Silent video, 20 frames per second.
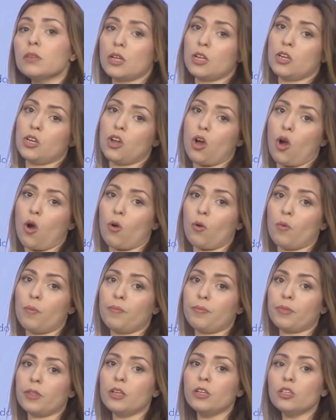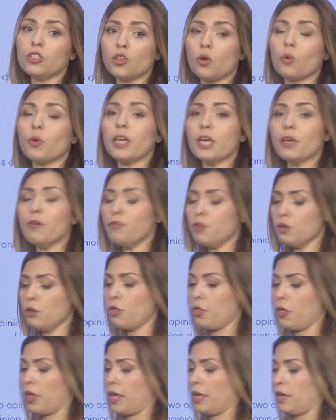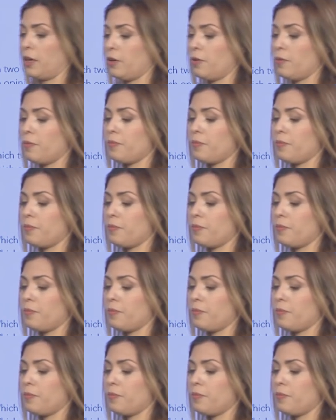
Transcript: No. So, if you think